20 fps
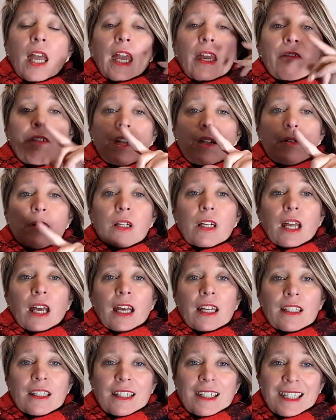If anyone
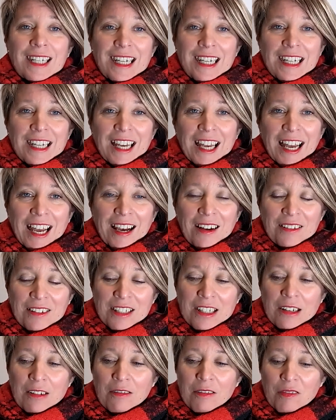has seen how to
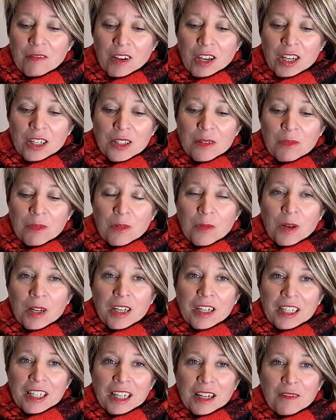do a reversible
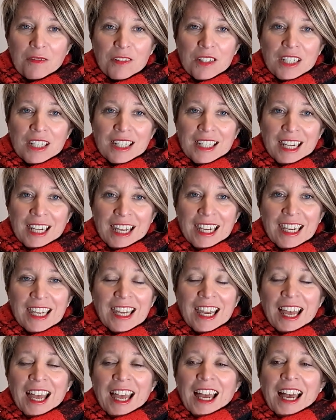one, I'd love to
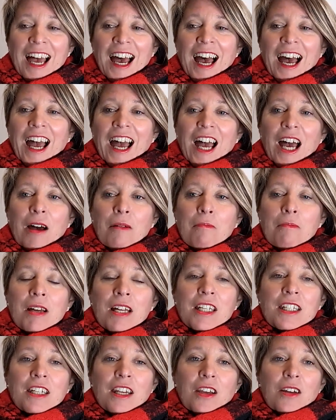see.
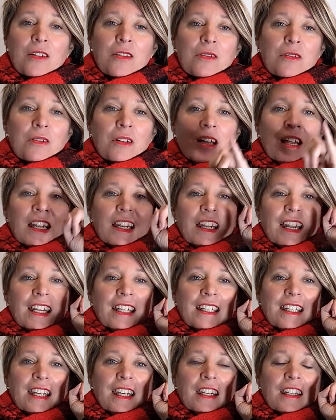So
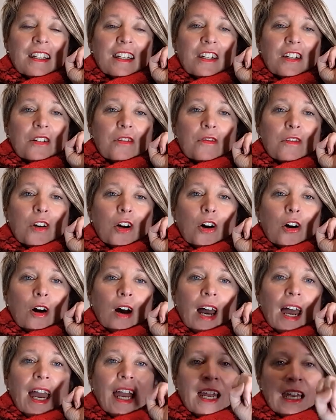let's think. So you've
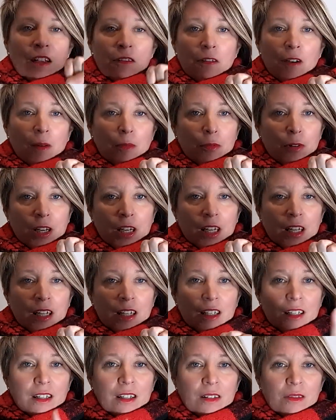got any fabric
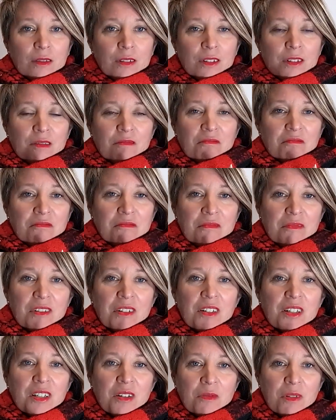
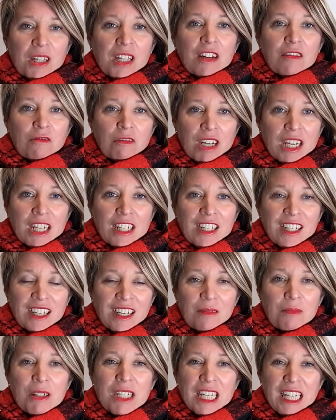to within
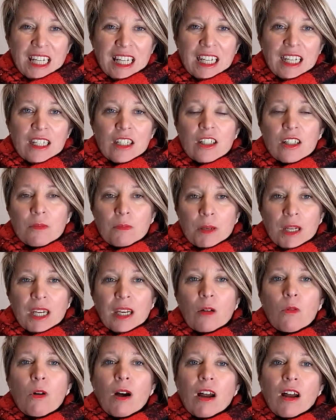reason, particularly just
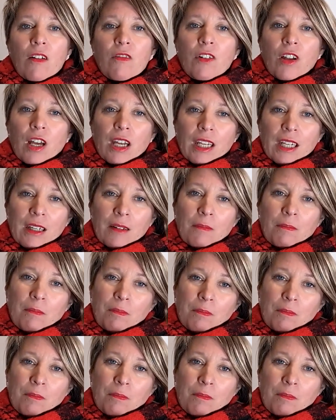being aware of like